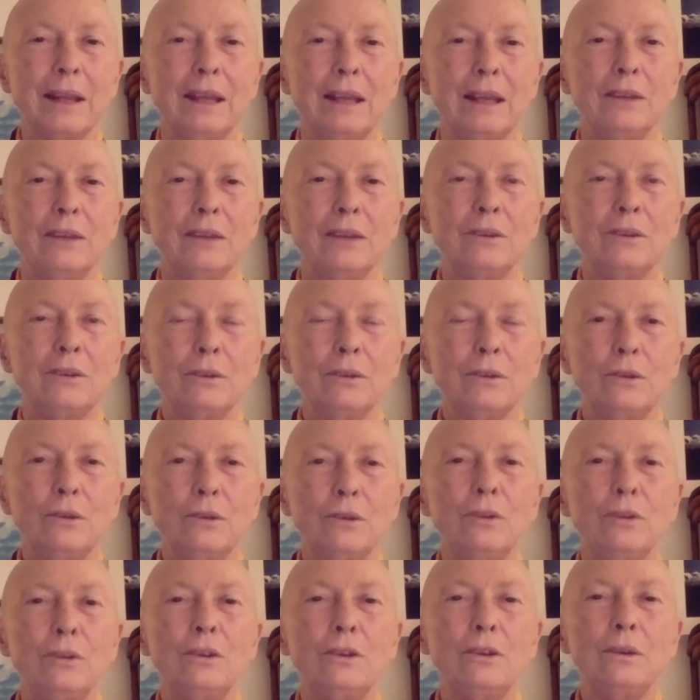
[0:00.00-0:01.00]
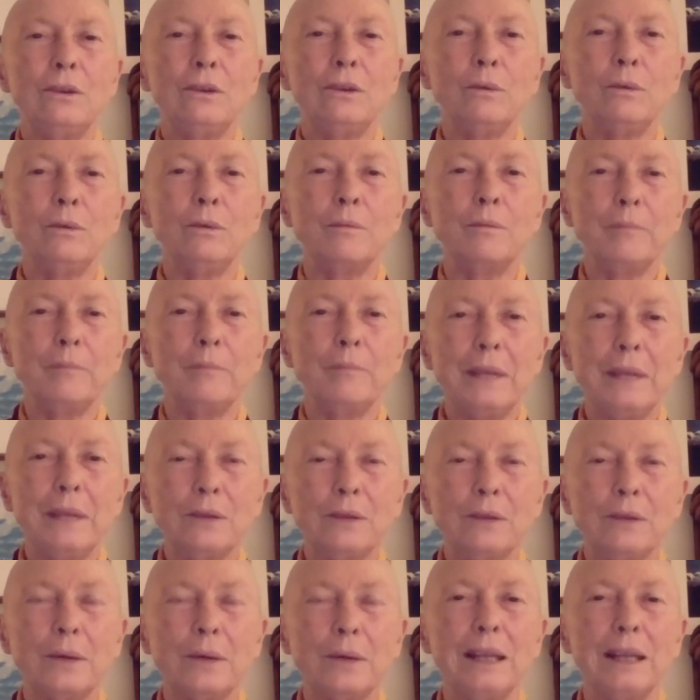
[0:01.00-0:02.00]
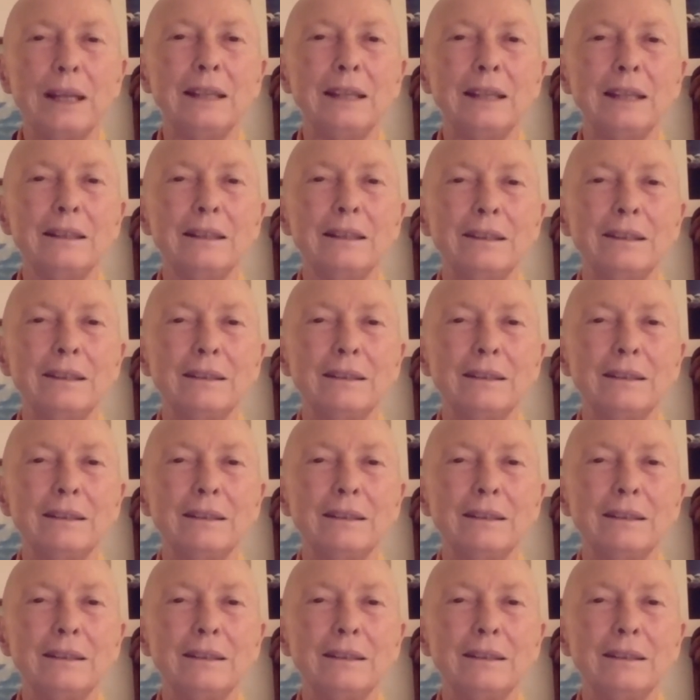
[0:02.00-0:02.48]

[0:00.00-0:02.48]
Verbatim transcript: to learn to be quiet,